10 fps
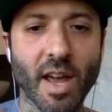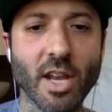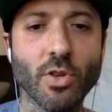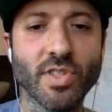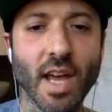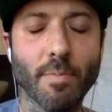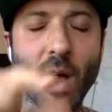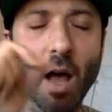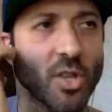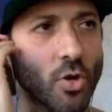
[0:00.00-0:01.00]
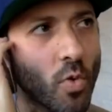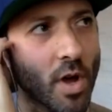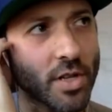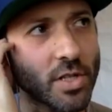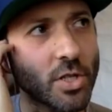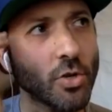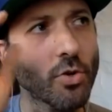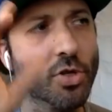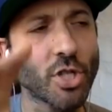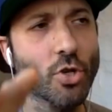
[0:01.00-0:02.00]
And you said,
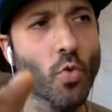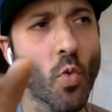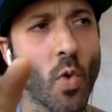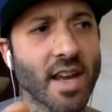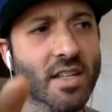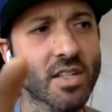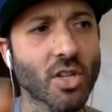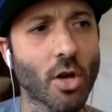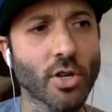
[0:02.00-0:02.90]
Bobby, do you wait to salt